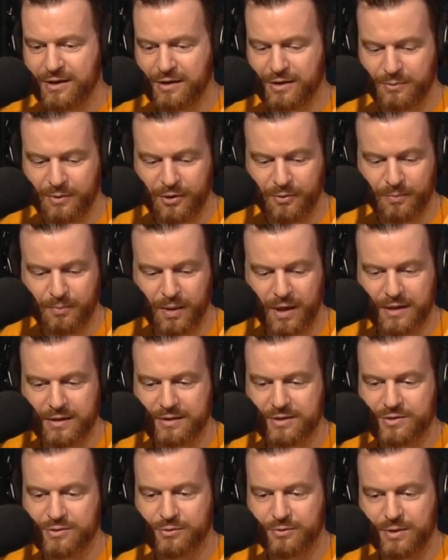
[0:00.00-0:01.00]
talking about
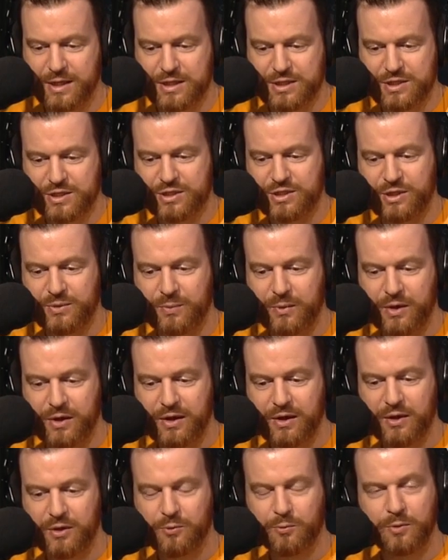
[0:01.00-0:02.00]
Biden's relationship
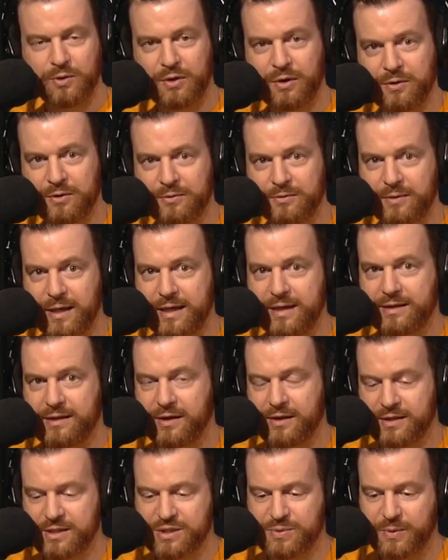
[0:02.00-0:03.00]
with her
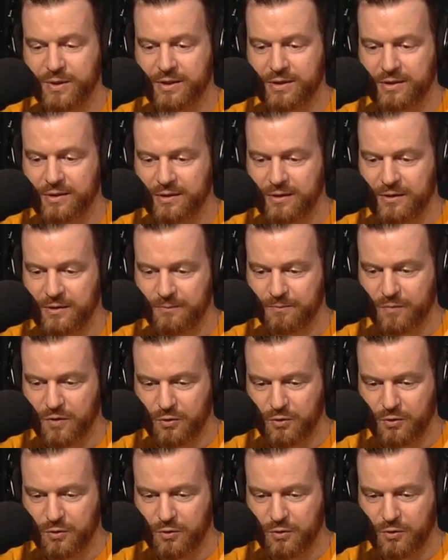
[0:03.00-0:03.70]
late husband,